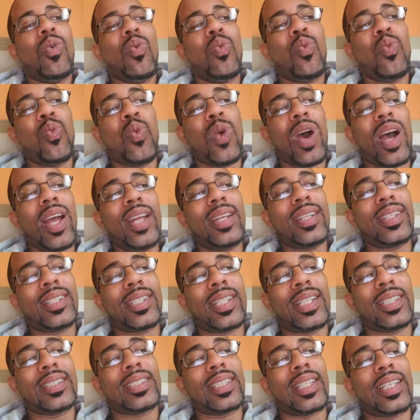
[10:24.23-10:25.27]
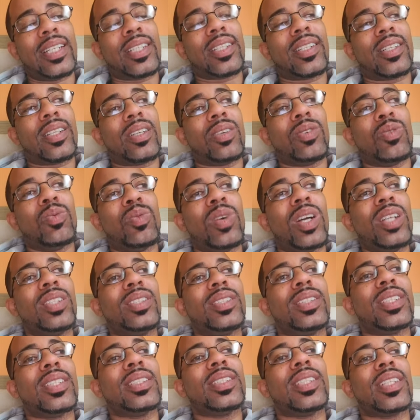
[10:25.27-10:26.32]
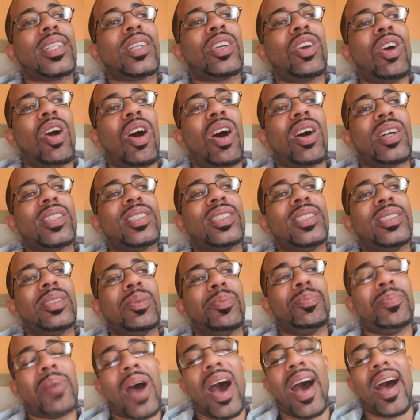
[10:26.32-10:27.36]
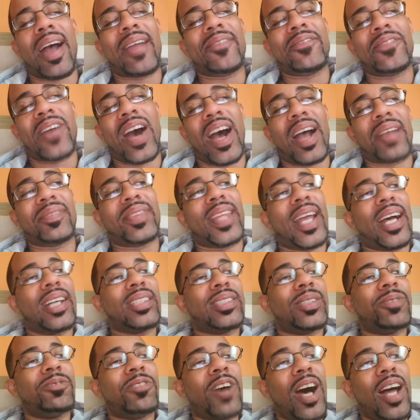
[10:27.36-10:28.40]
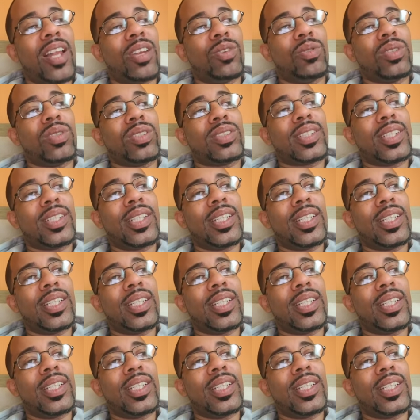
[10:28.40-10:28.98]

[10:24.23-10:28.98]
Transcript: What does it what does it cost to buy 5,000 followers?